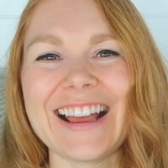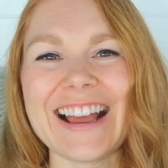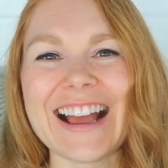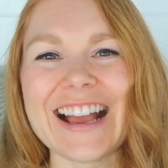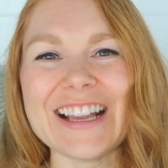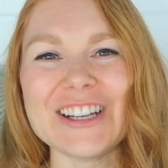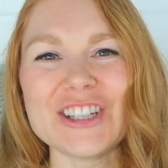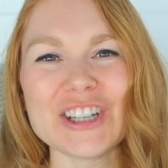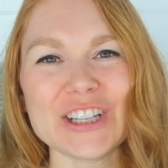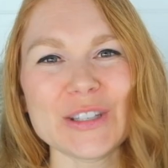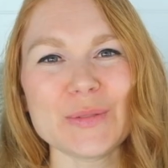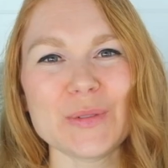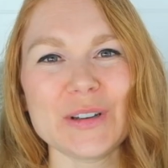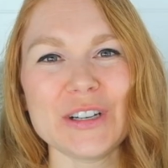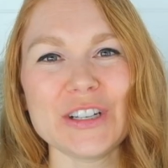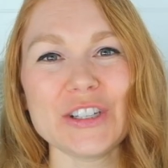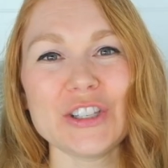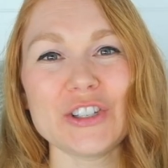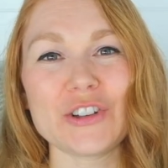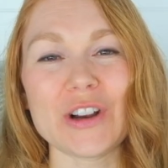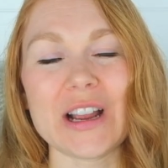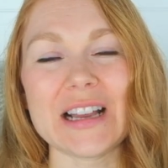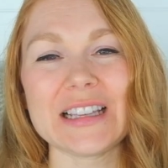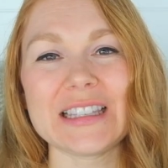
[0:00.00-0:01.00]
I just want to
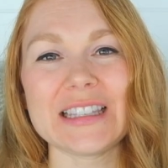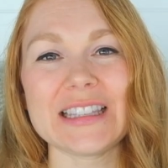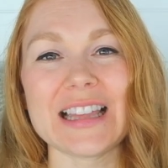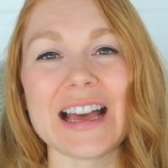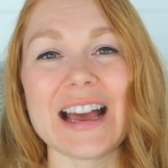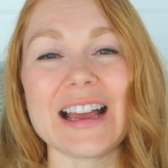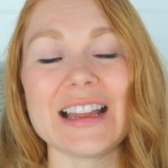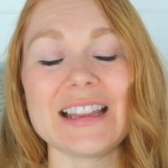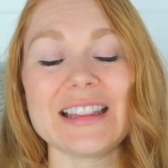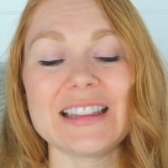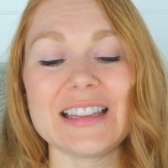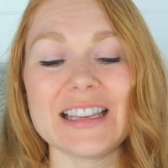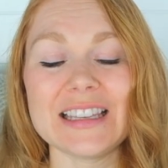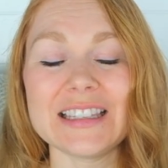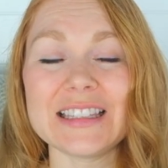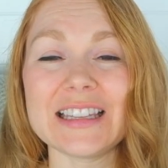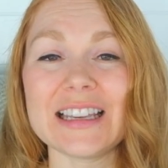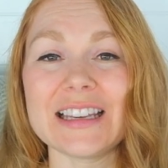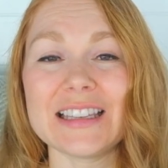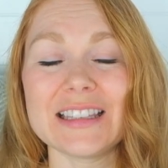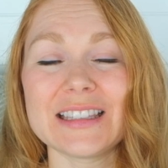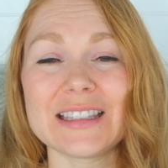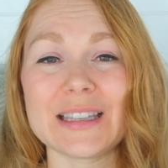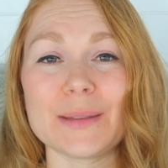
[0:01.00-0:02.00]
stress that this
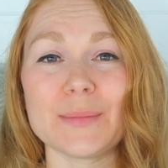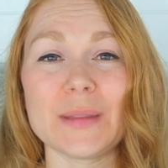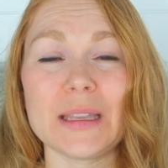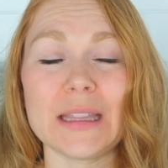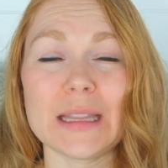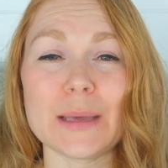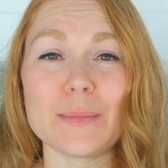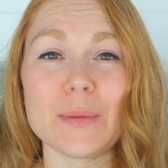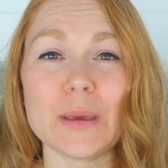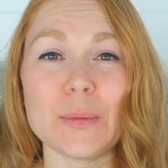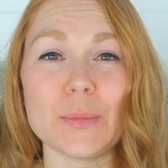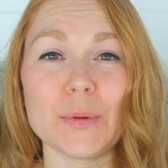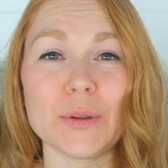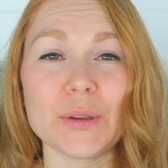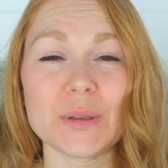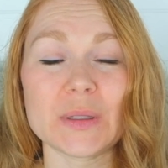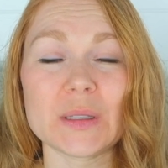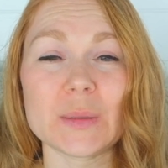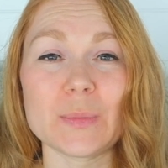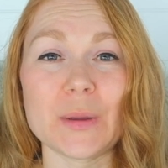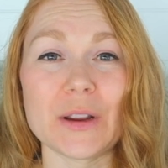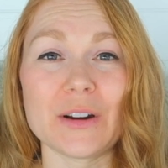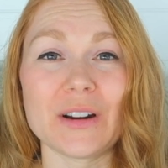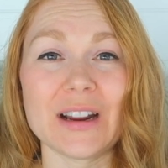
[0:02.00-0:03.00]
is something that people
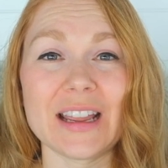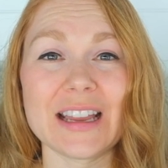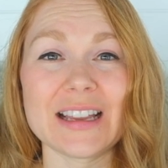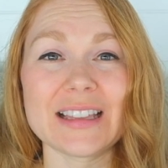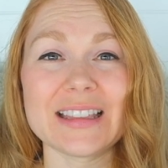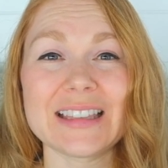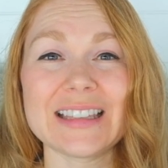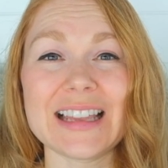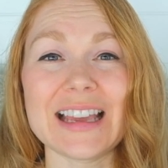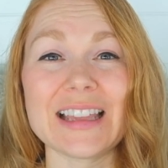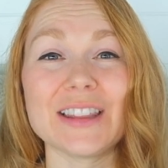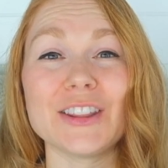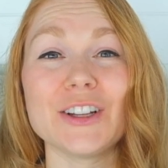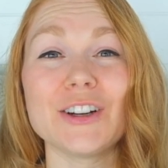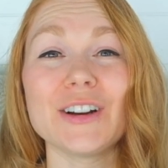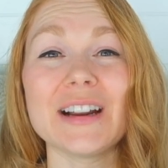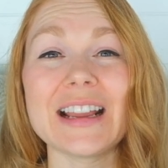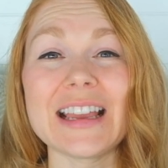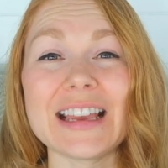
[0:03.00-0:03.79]
experience and there